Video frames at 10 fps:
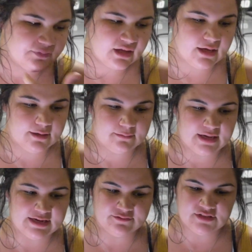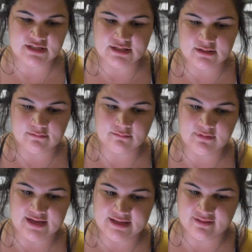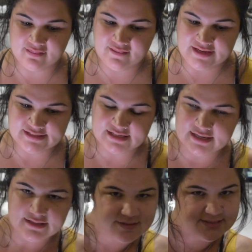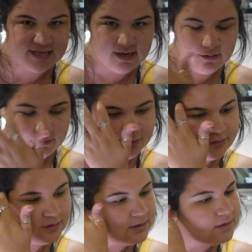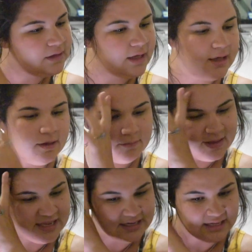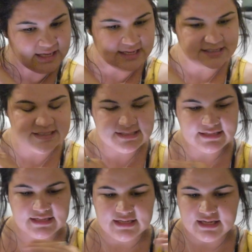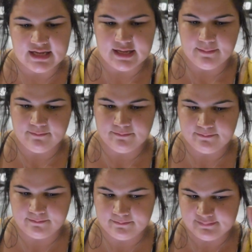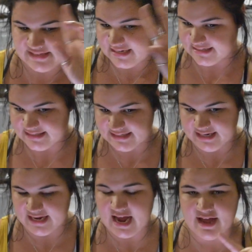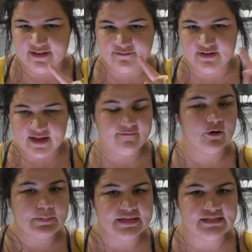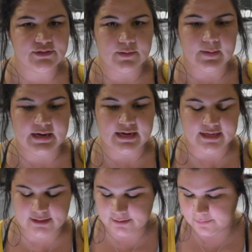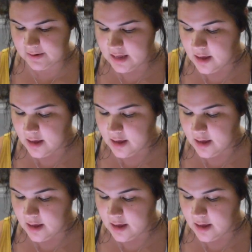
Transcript: I've done like the entire South and East, Tennessee. I've never been to Ohio,